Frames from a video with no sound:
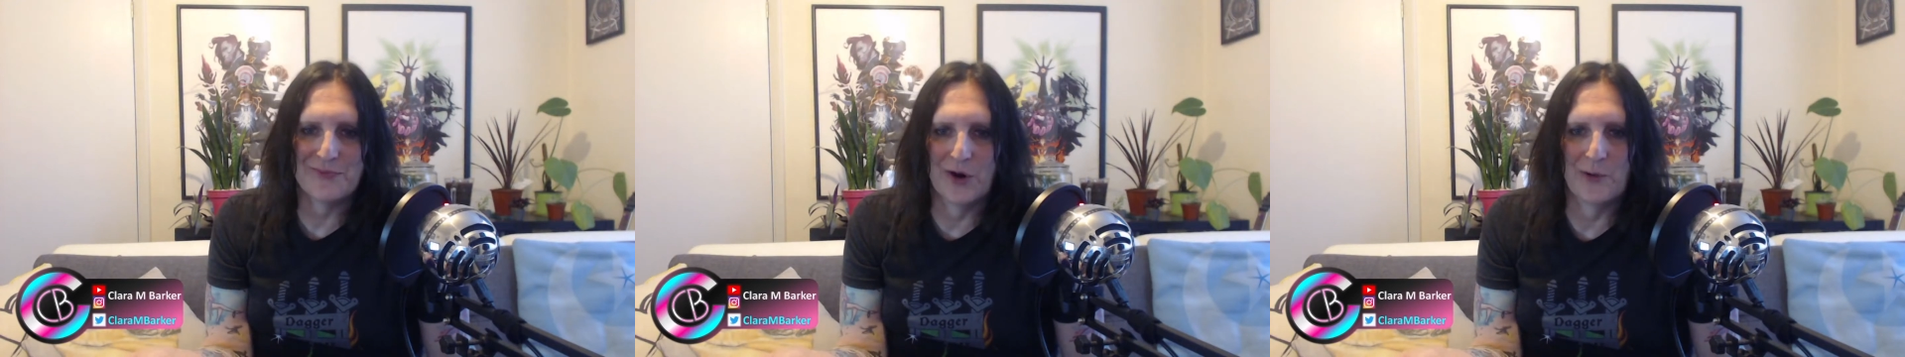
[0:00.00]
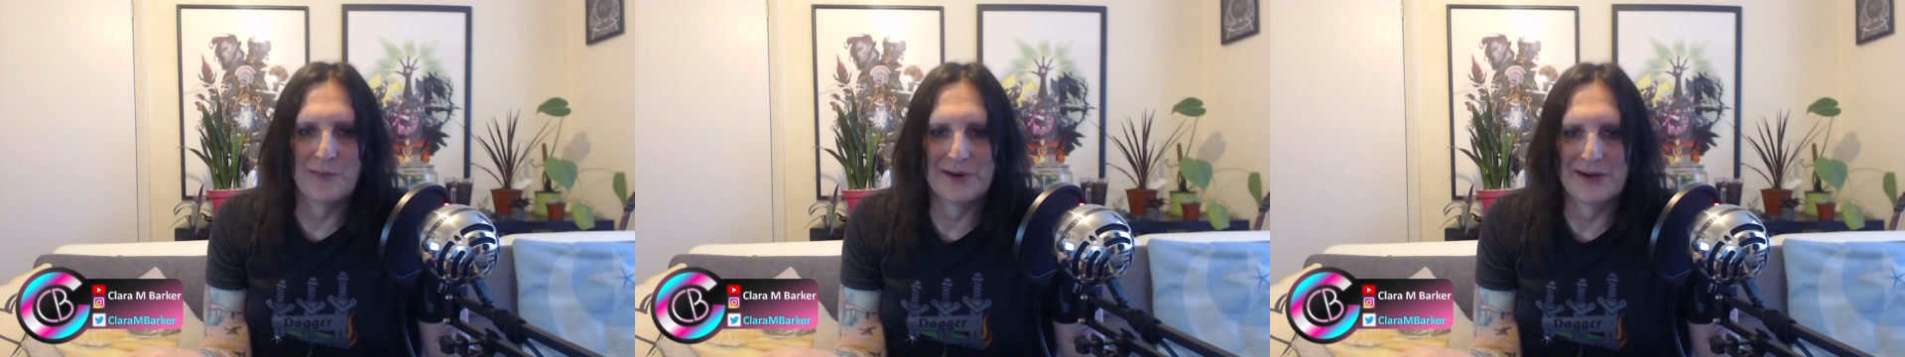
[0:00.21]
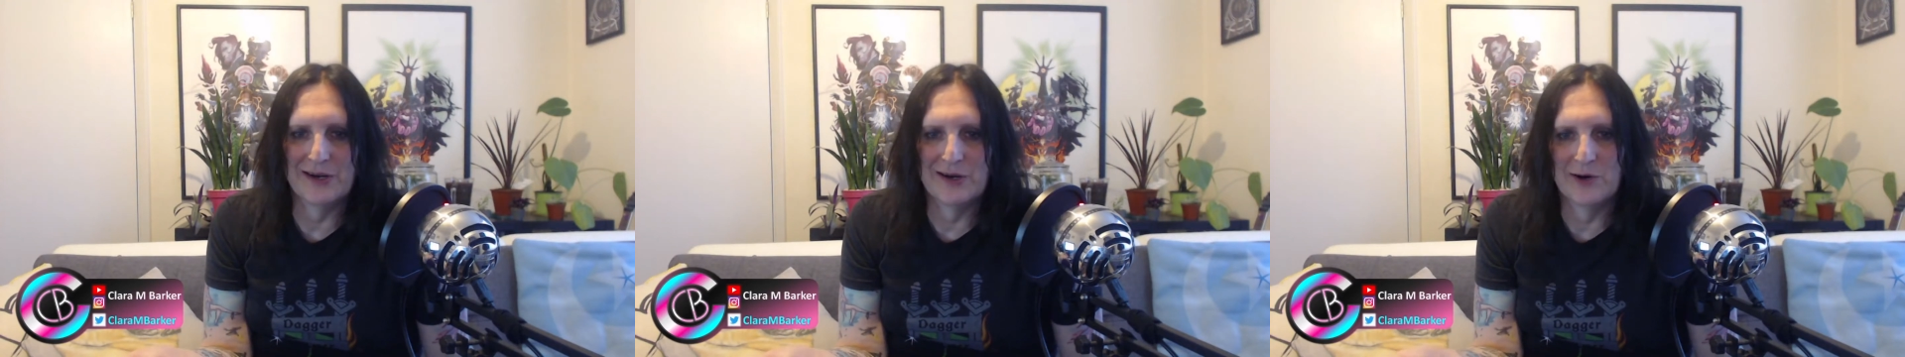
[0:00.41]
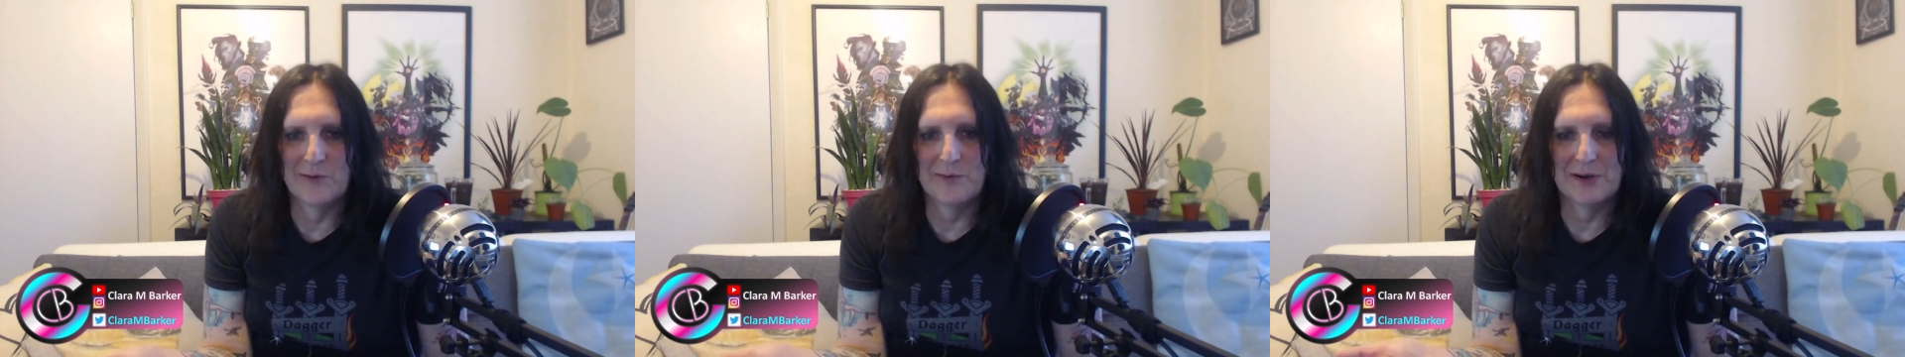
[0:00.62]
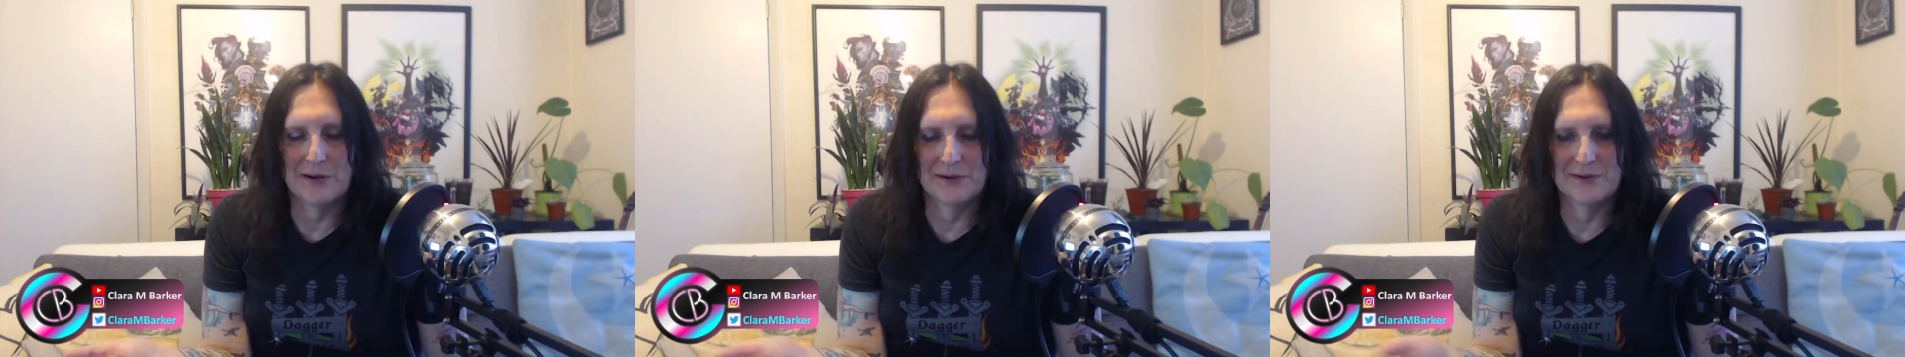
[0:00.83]
open it
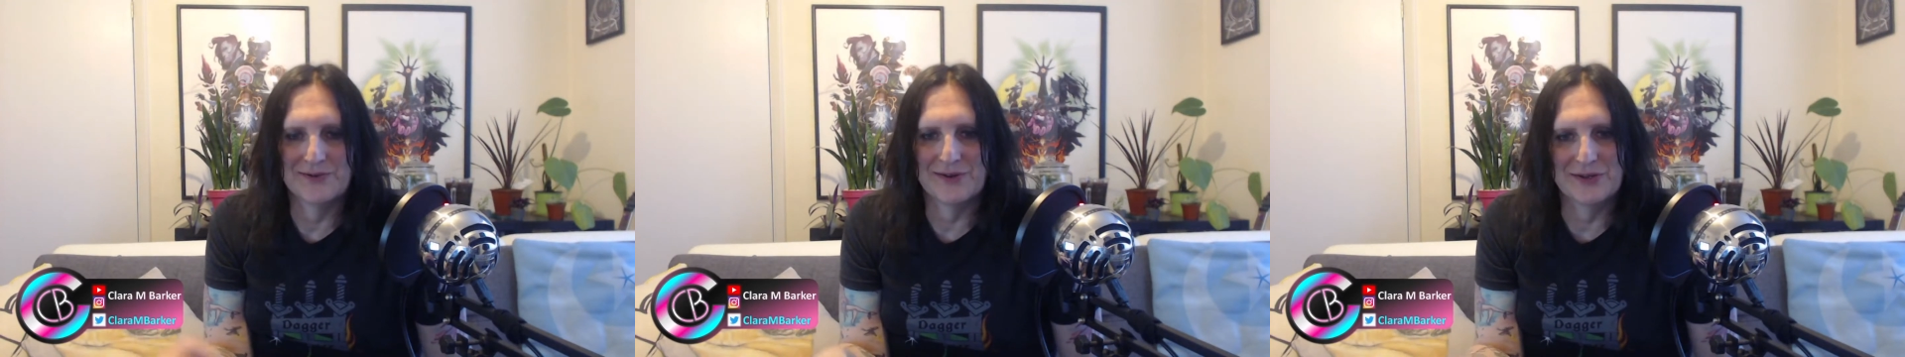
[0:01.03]
up on